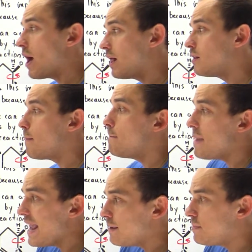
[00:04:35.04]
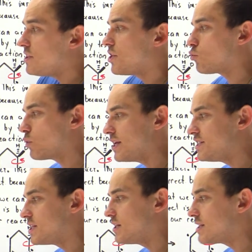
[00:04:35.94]
well, maybe the
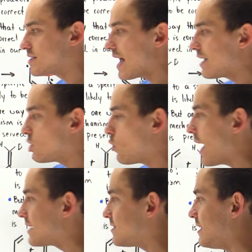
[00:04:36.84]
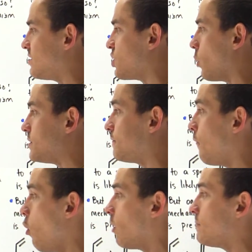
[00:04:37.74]
reason the cyclohexene is always
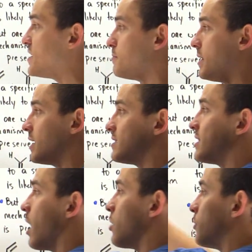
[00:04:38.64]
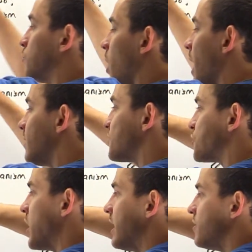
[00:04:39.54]
formed is because the other
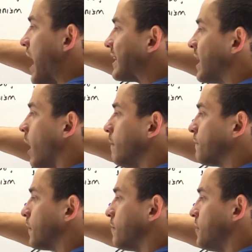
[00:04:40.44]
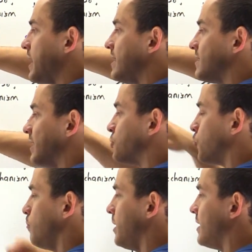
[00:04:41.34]
products that come from these
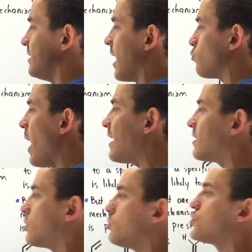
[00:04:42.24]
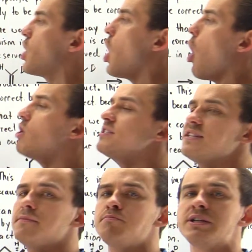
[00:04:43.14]
intermediate diradicals are
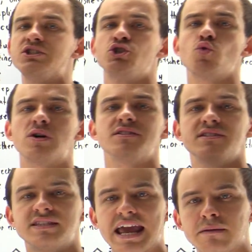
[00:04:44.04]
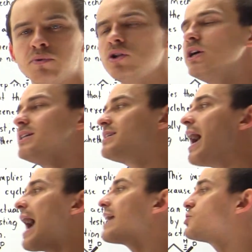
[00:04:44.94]
simply too unstable
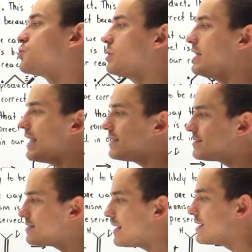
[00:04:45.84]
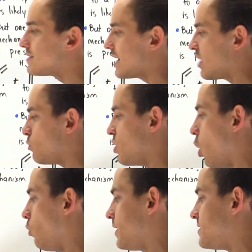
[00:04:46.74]
to actually exist, and we
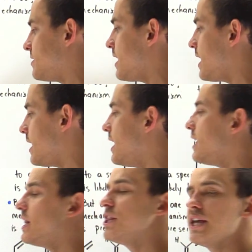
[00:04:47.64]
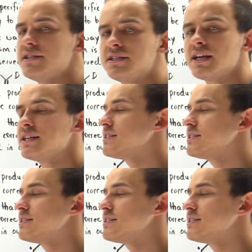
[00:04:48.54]
only see this